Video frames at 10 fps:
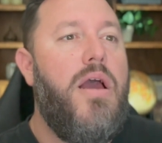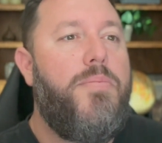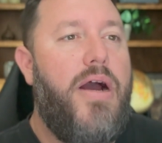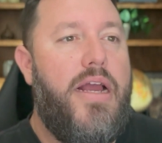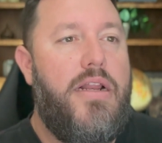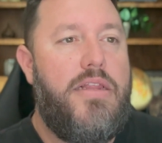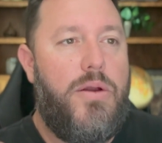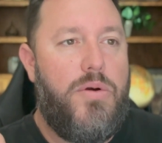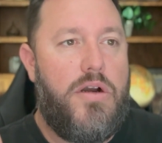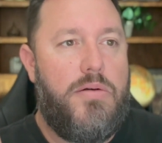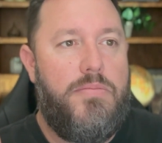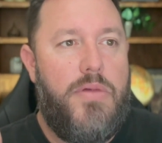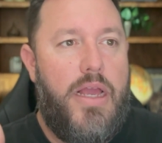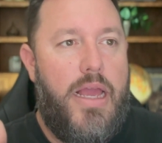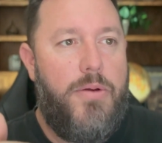But they were
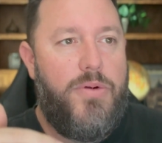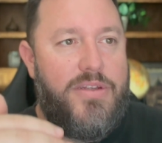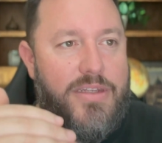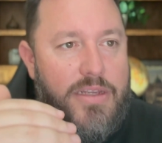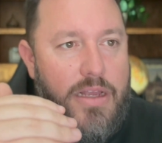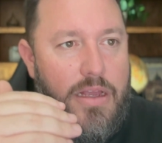it was.